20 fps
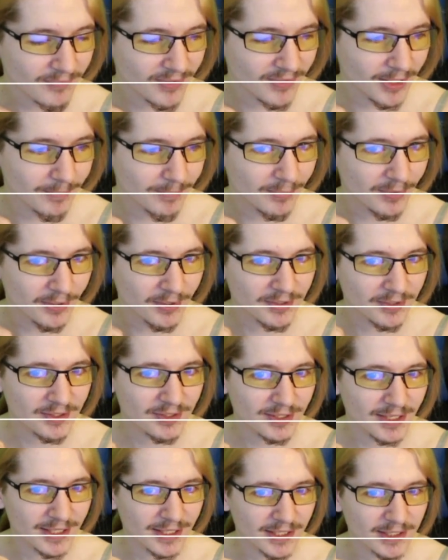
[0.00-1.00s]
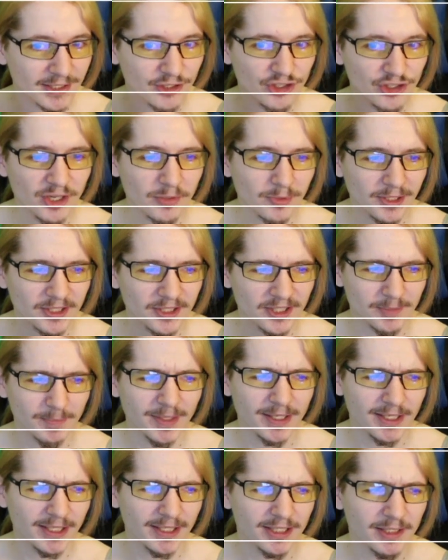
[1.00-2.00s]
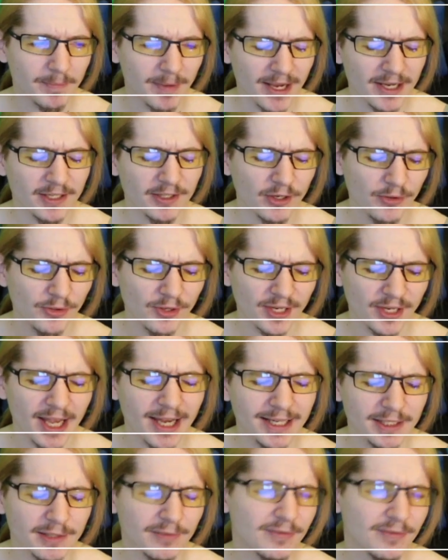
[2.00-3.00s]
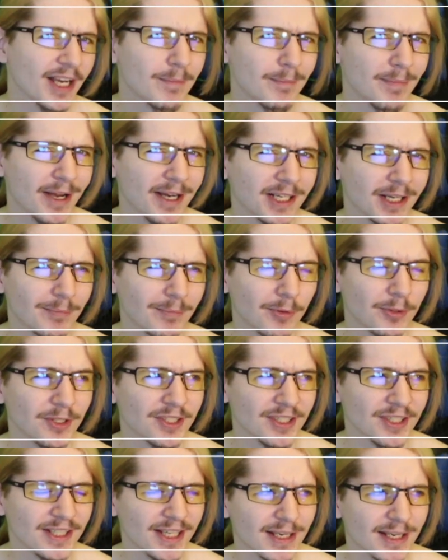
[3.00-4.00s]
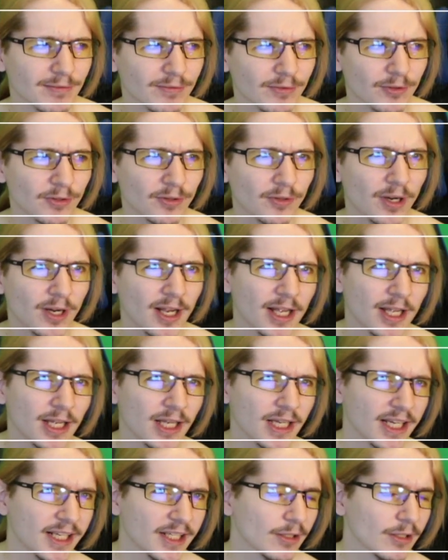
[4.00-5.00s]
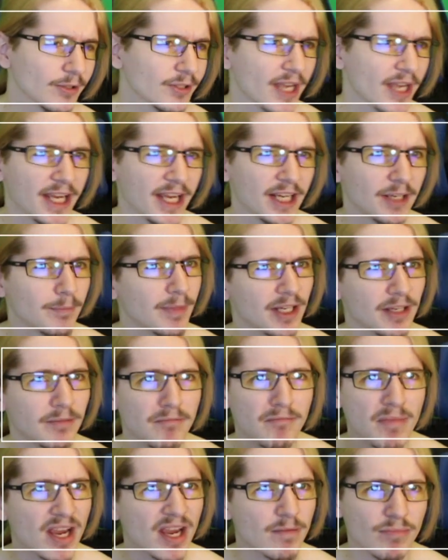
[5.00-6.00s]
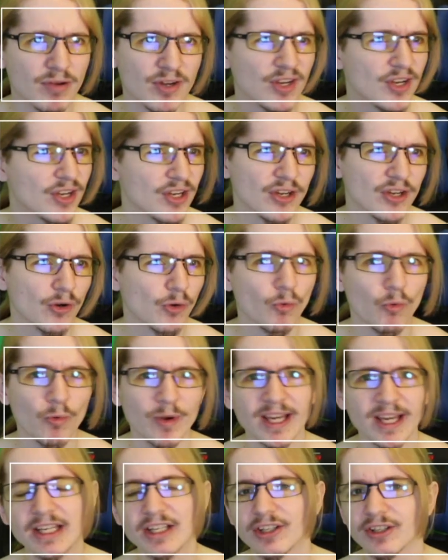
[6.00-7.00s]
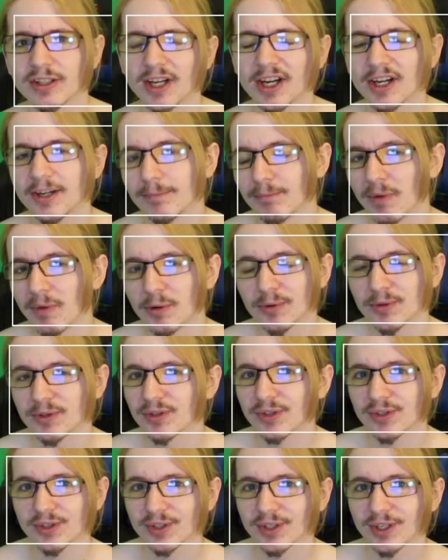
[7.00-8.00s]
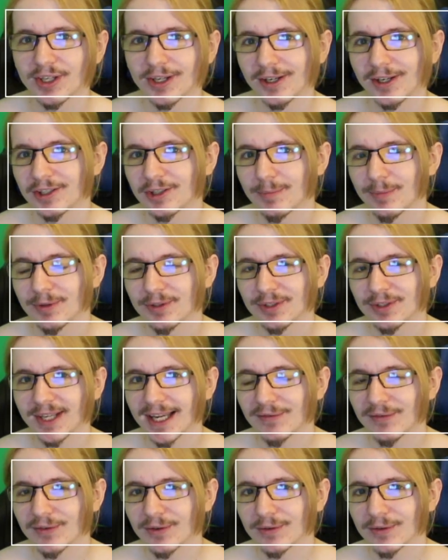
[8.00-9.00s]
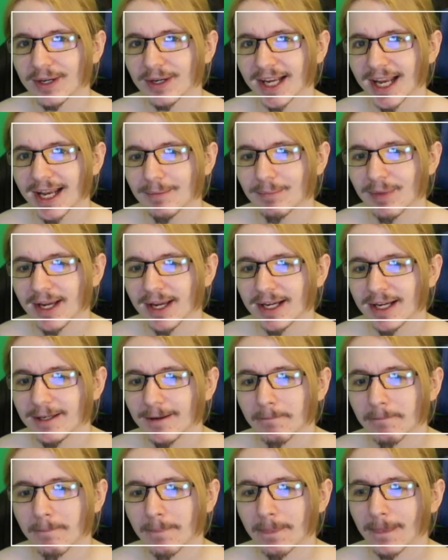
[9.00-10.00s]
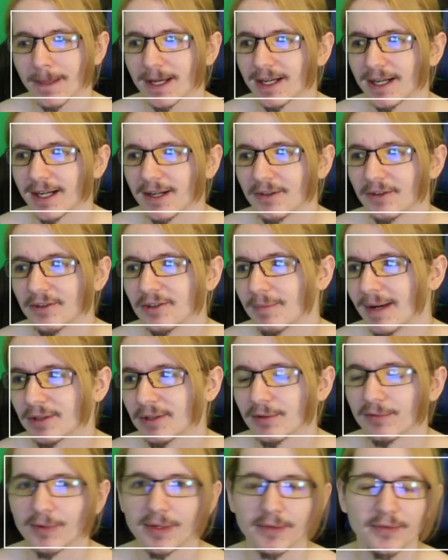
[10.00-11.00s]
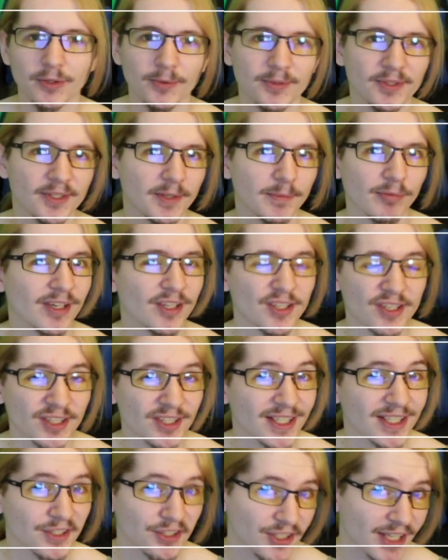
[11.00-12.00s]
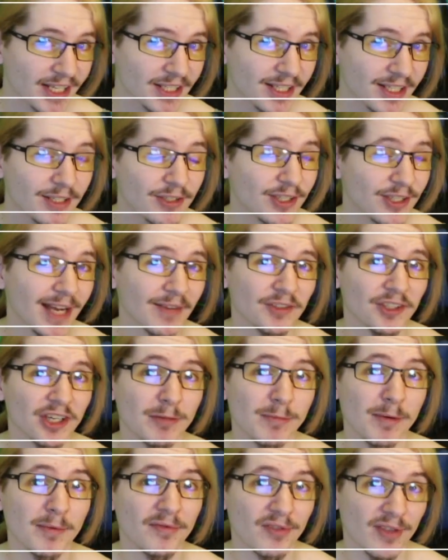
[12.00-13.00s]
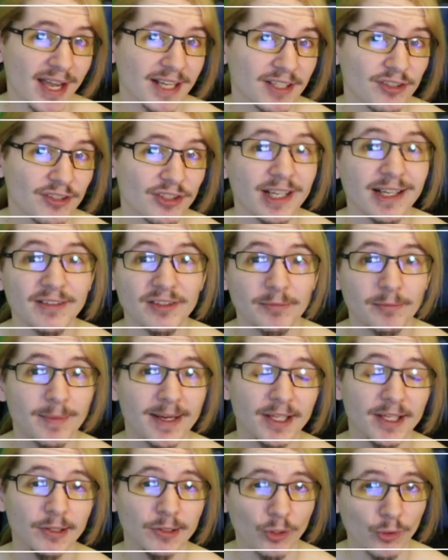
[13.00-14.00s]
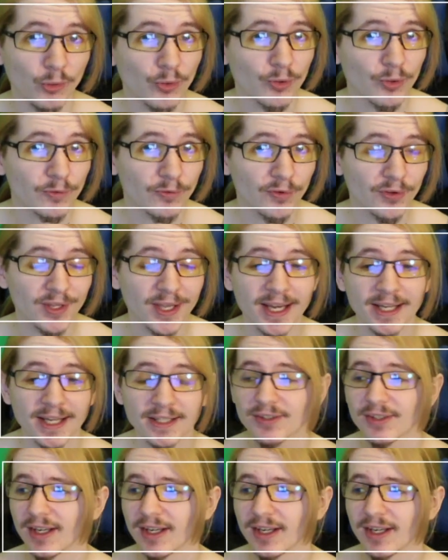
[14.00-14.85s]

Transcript: But generally speaking, depending on the kind of campaign I'm putting together, it'll take me maybe a week at most to put together a campaign. There's a matter of whether you're using a pre-existing setting. Do you have to come up with that? Do you have to make lore for that?